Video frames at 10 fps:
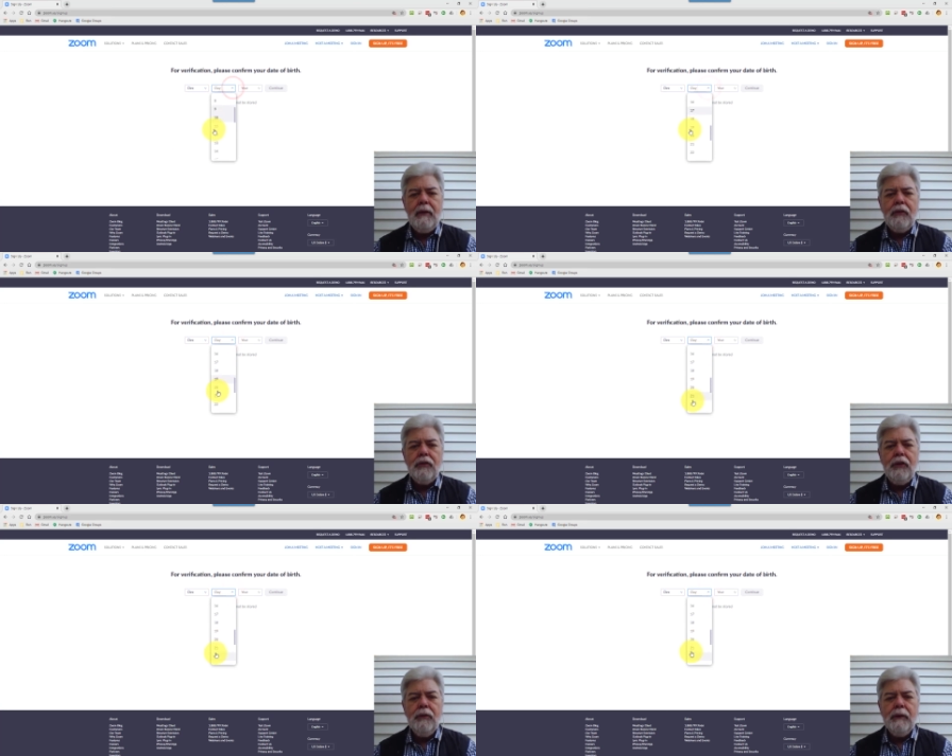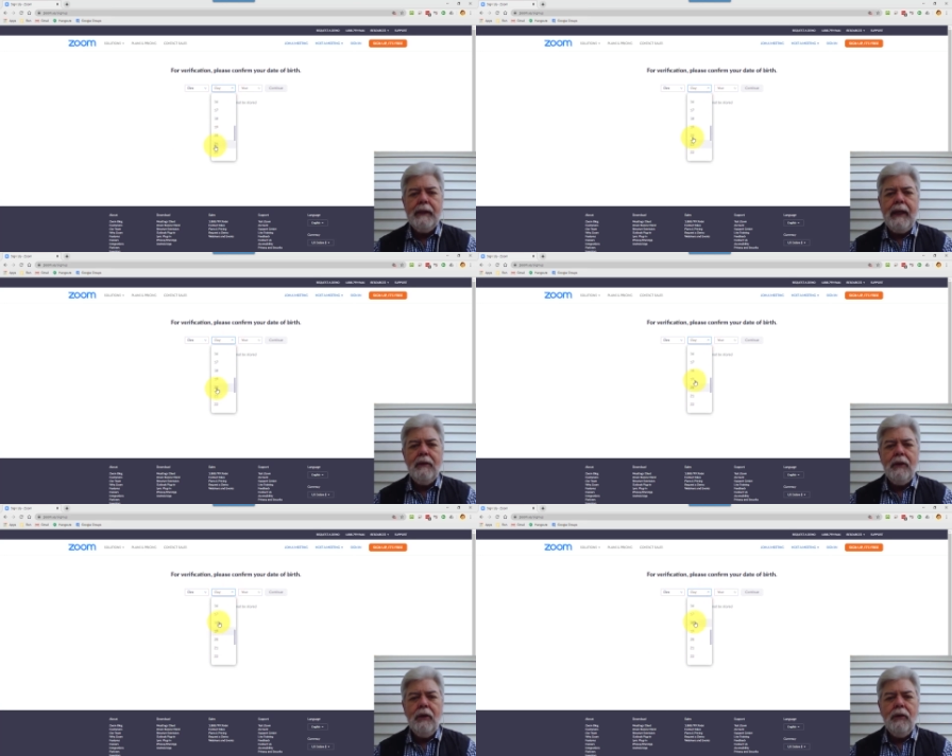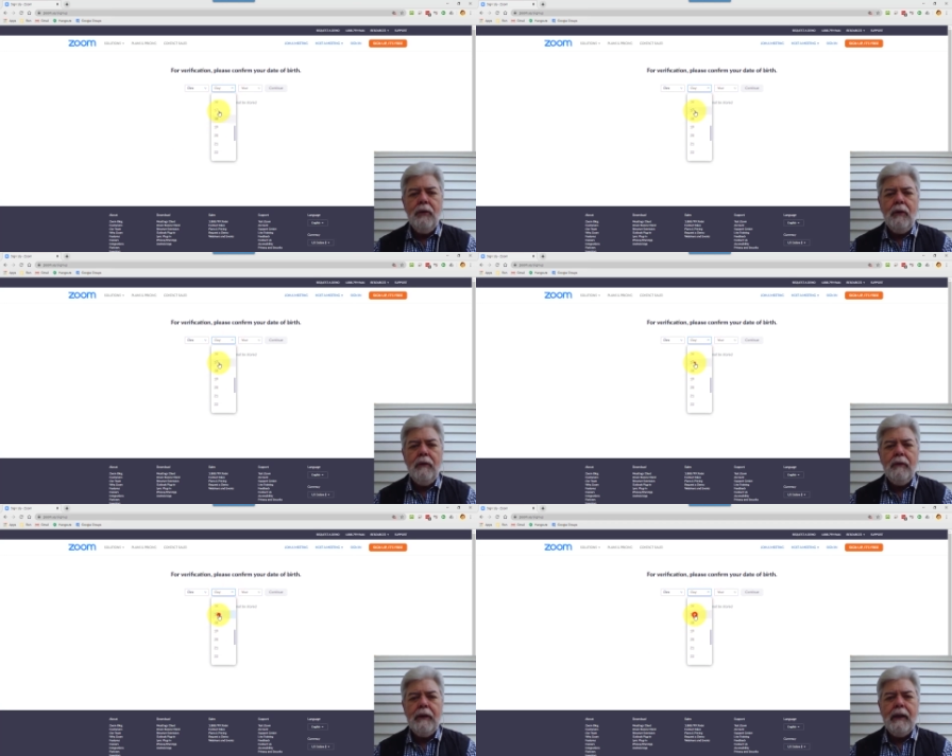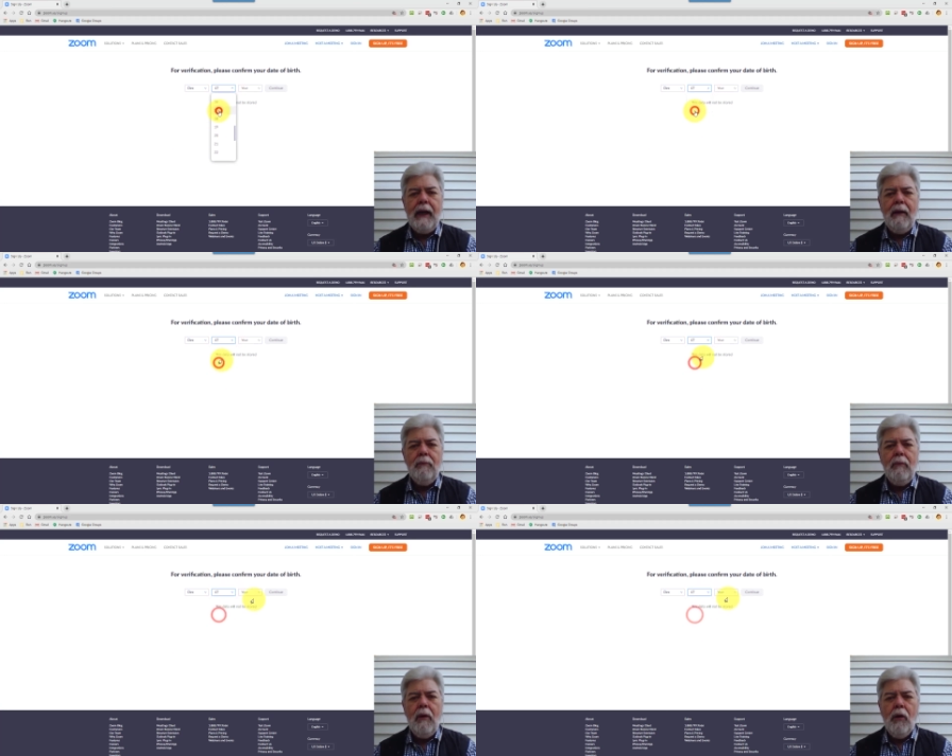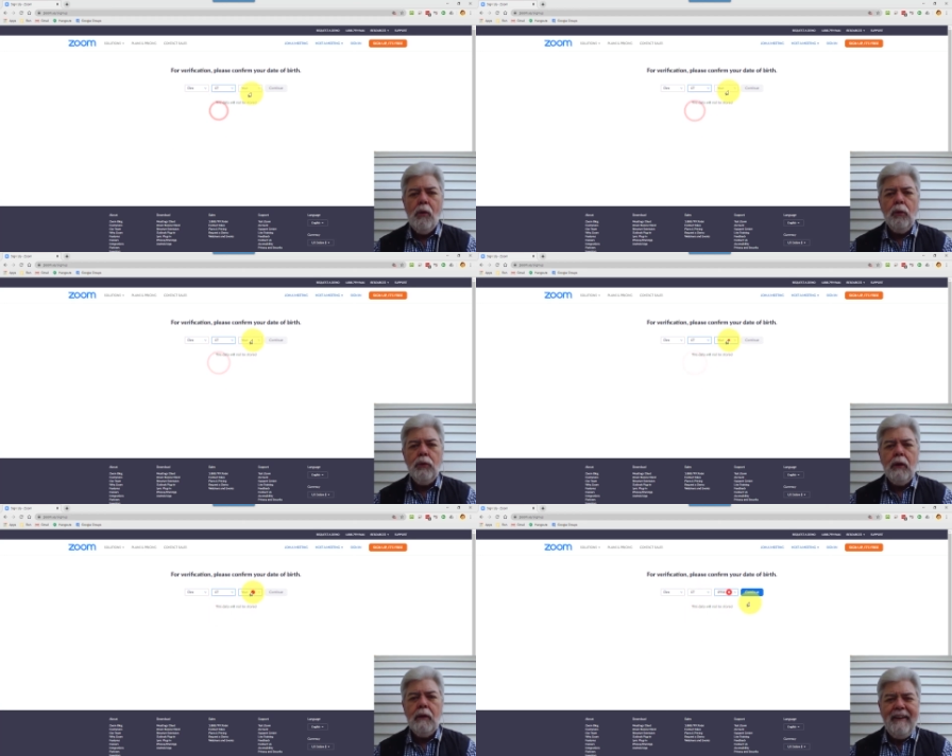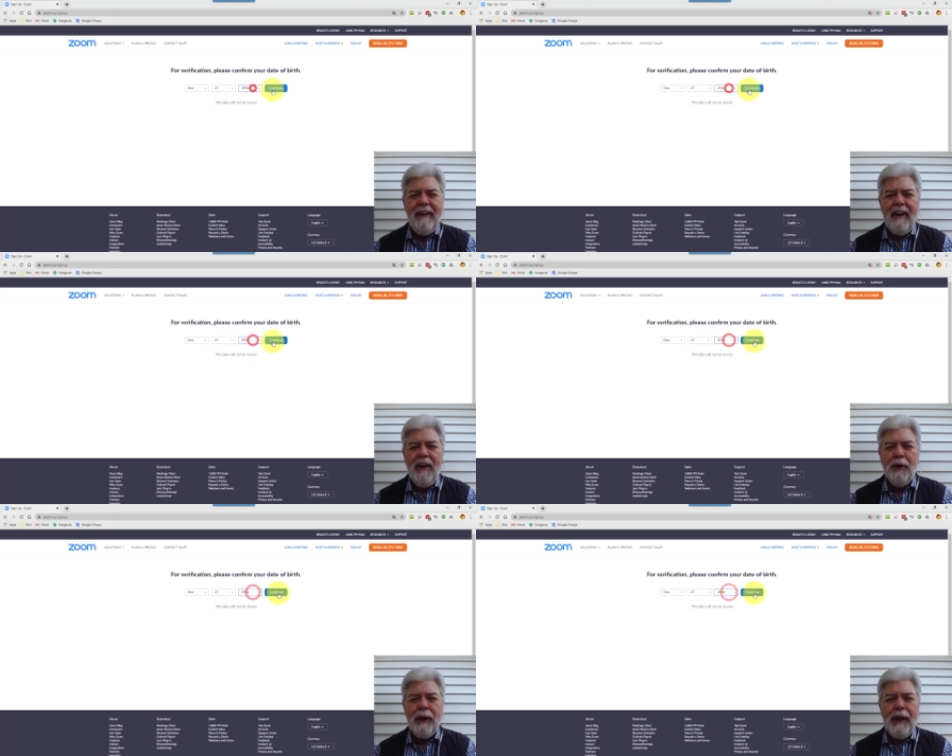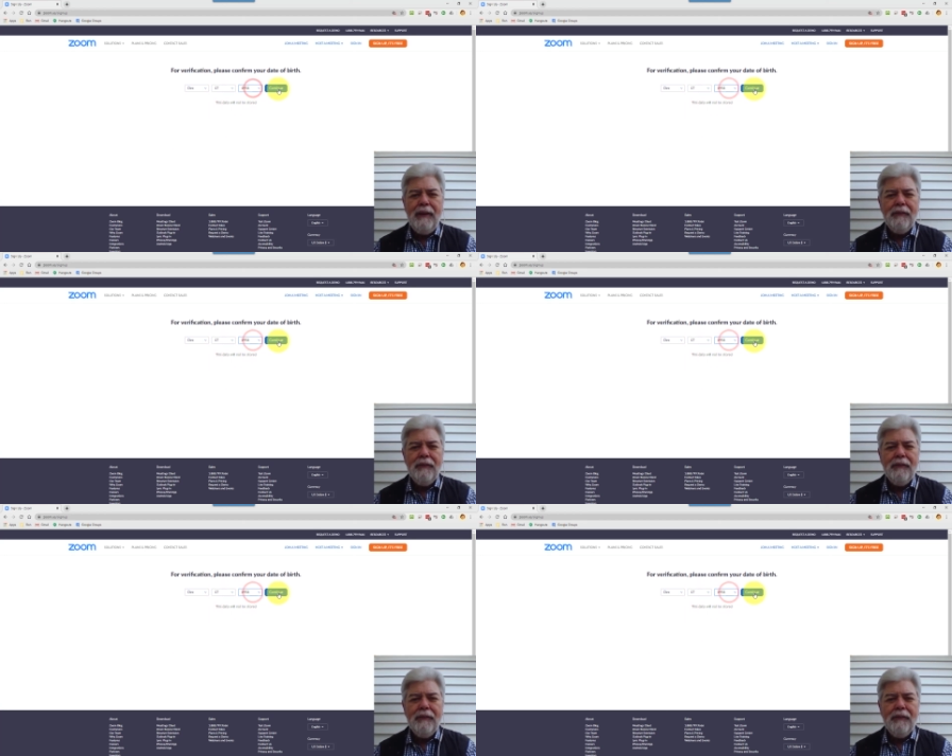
So you will now know that I'm old. Okay,